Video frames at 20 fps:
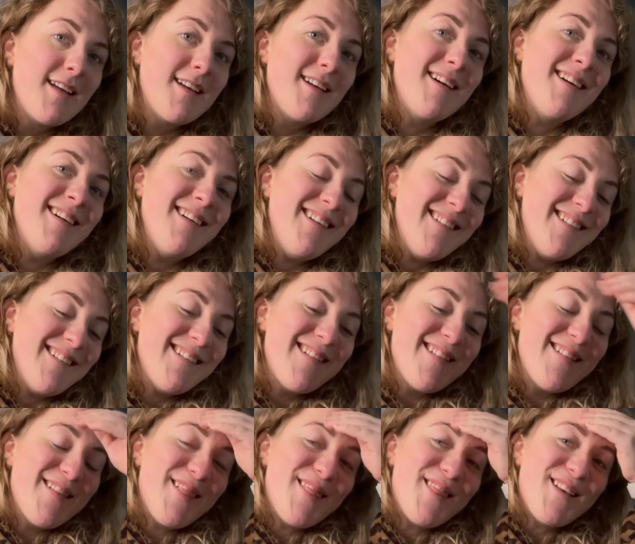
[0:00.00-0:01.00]
I
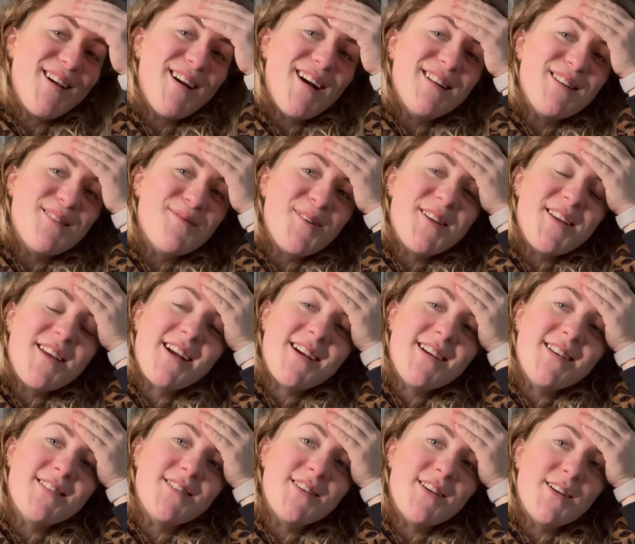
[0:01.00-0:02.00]
didn't want you
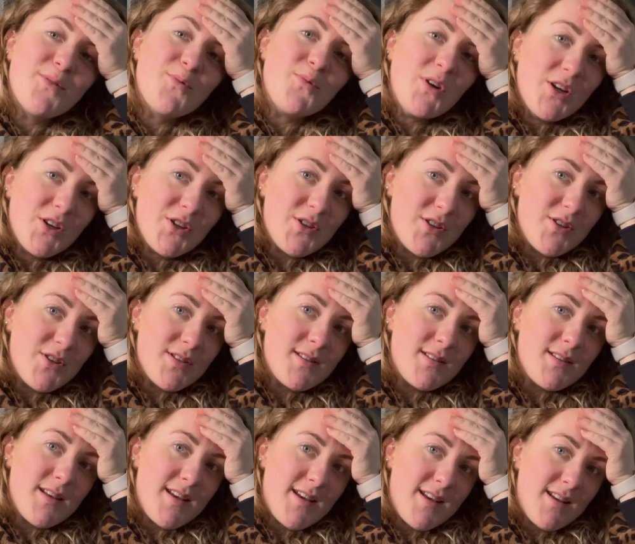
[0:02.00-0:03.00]
guys to watch and
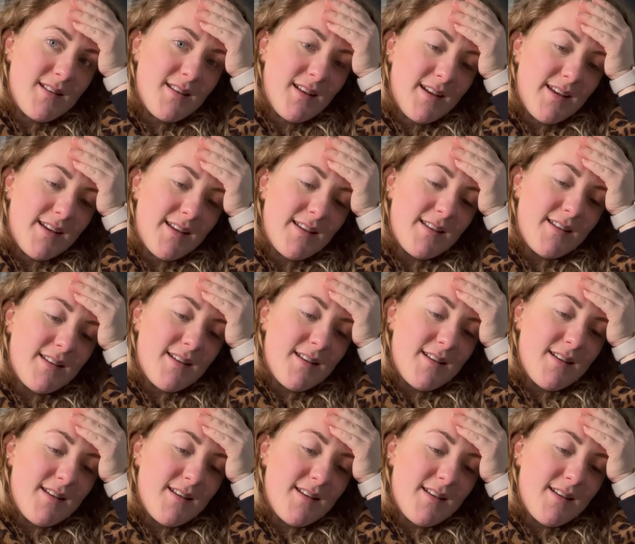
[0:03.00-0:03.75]
just see like